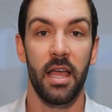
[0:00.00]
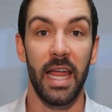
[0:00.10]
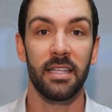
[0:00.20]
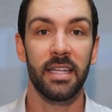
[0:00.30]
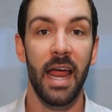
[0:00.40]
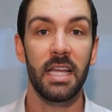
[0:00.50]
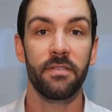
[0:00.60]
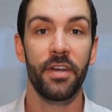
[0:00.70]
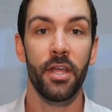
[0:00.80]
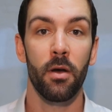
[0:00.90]
In today's
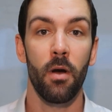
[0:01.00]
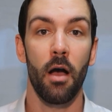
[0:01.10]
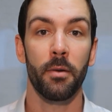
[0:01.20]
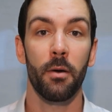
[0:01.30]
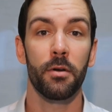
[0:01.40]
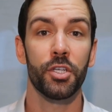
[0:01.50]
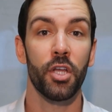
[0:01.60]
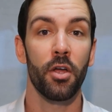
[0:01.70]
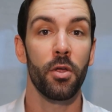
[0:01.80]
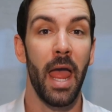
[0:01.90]
video, I'm going to
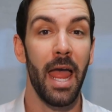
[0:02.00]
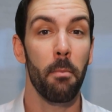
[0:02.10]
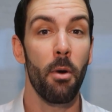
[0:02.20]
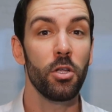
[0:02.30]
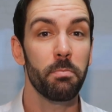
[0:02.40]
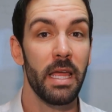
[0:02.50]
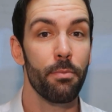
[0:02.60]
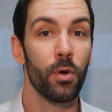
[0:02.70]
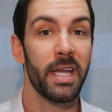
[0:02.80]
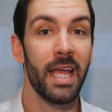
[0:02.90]
show you how most
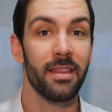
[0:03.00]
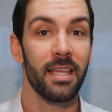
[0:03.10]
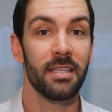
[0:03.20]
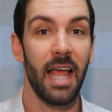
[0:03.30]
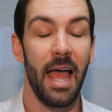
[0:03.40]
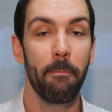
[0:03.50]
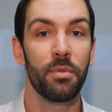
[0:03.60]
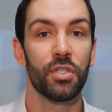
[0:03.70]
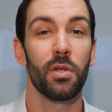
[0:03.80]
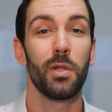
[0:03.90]
people get this
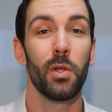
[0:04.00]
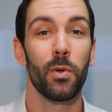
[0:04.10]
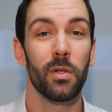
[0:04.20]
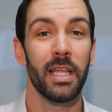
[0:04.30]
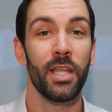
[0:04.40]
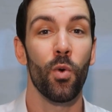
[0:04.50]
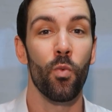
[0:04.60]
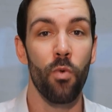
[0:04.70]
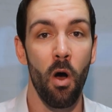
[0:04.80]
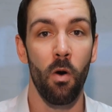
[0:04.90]
absolutely
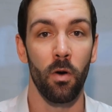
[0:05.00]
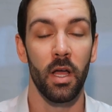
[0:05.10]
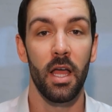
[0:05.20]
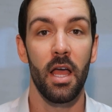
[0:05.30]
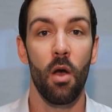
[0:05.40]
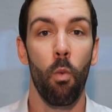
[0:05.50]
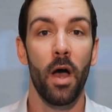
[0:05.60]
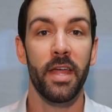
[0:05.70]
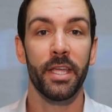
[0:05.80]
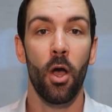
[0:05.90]
wrong. Why
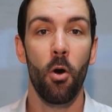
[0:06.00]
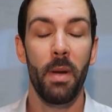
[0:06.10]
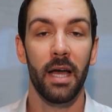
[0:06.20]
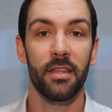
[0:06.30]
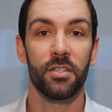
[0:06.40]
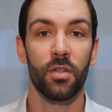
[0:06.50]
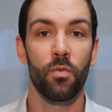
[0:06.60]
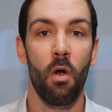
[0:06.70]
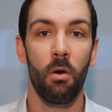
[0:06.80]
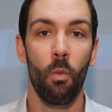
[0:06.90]
they go about this the
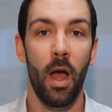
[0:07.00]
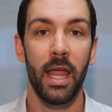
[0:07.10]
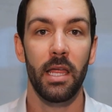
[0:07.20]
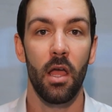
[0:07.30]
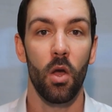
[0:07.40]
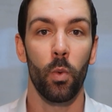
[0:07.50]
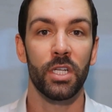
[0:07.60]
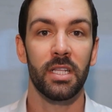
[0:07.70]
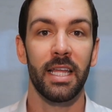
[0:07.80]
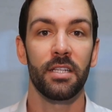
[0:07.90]
wrong way,
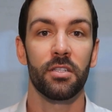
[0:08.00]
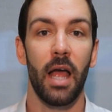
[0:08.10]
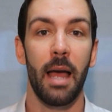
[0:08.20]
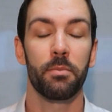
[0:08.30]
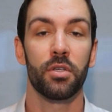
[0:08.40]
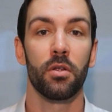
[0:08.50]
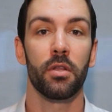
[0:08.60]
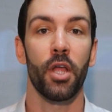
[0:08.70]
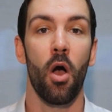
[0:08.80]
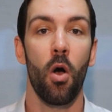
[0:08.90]
which leads to
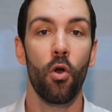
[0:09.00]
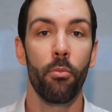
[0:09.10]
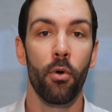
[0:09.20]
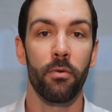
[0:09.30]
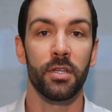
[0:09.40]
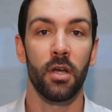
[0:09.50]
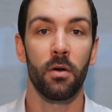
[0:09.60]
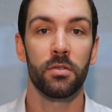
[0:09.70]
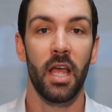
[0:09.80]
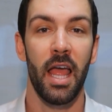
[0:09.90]
absolutely horrible
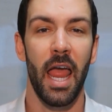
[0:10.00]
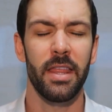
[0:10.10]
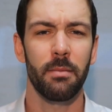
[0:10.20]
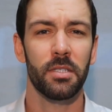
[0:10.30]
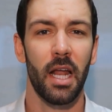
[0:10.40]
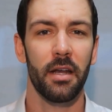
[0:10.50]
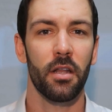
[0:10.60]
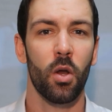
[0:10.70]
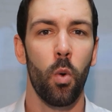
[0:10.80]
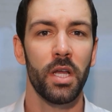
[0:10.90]
results, and them starting
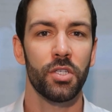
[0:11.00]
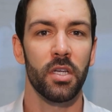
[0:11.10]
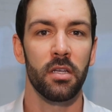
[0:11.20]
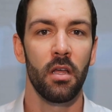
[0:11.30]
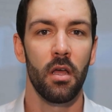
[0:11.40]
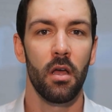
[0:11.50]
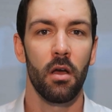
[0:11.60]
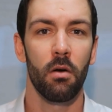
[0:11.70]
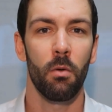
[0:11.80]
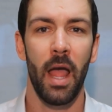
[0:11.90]
to question,
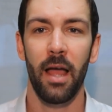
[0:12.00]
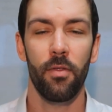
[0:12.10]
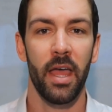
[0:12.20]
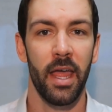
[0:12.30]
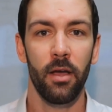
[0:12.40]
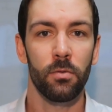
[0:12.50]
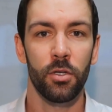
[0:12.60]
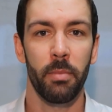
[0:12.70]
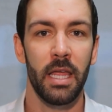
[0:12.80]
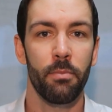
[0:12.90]
well, how the hell
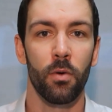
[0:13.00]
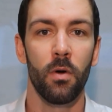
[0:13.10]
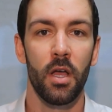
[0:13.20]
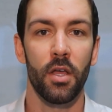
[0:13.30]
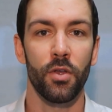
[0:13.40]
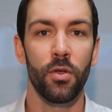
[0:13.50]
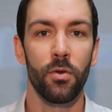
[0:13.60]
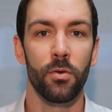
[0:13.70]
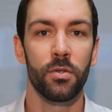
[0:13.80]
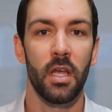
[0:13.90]
do people
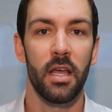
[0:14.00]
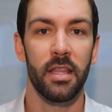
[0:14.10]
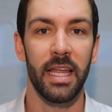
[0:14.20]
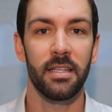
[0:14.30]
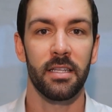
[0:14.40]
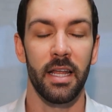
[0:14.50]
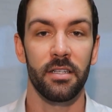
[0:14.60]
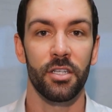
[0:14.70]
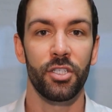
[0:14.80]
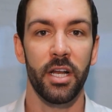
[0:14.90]
use the
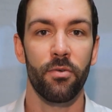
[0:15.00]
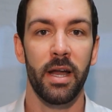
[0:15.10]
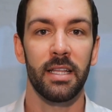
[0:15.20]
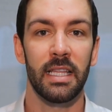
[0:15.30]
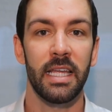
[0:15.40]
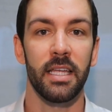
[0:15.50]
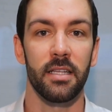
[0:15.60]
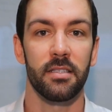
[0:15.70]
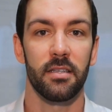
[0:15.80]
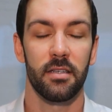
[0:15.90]
internet to generate
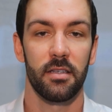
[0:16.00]
leads?